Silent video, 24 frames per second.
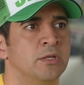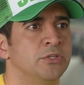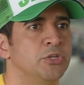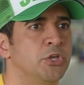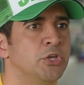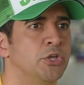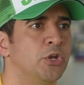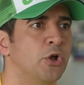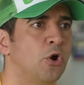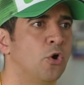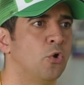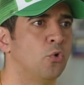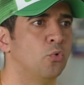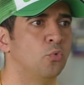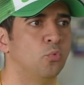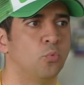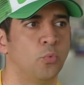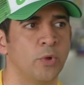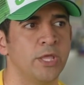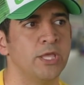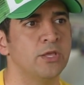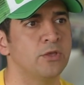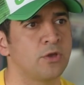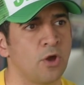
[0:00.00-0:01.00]

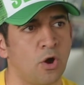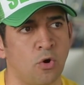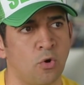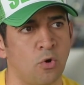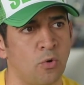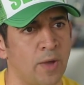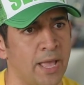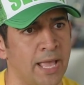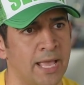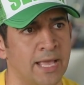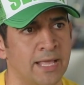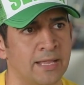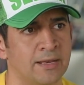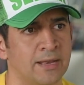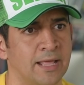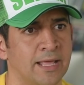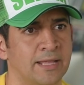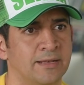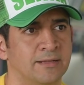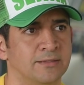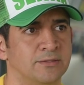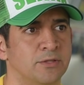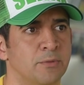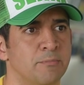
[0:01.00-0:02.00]
we go
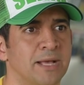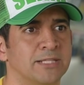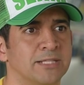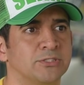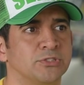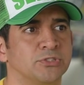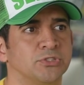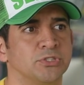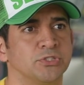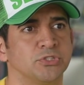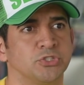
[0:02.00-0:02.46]
and the message